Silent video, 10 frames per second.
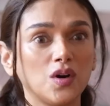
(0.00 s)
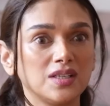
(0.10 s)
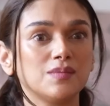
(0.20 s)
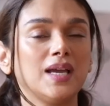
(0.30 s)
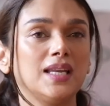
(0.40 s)

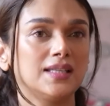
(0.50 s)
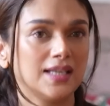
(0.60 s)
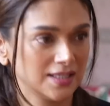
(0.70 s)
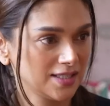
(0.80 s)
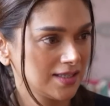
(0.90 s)
What is my
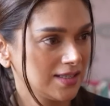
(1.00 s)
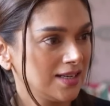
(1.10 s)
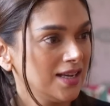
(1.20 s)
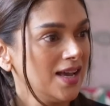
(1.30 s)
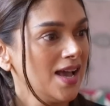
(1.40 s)

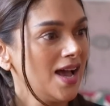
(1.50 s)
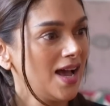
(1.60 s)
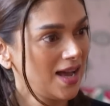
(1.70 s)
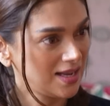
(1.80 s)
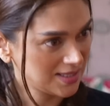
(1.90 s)
intention
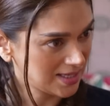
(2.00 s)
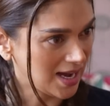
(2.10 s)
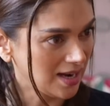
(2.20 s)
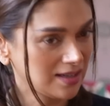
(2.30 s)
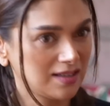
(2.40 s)
as an
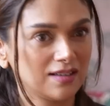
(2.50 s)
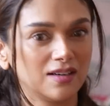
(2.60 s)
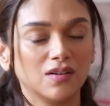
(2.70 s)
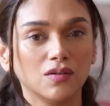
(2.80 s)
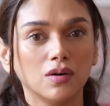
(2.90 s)

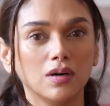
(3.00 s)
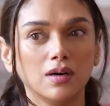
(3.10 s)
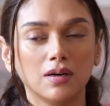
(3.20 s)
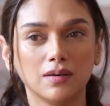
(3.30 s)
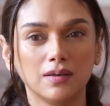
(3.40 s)
actor?
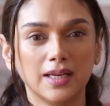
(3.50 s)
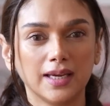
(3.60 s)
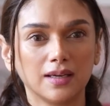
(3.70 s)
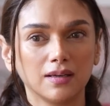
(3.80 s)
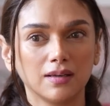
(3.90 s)
Uh,
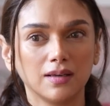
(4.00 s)
like,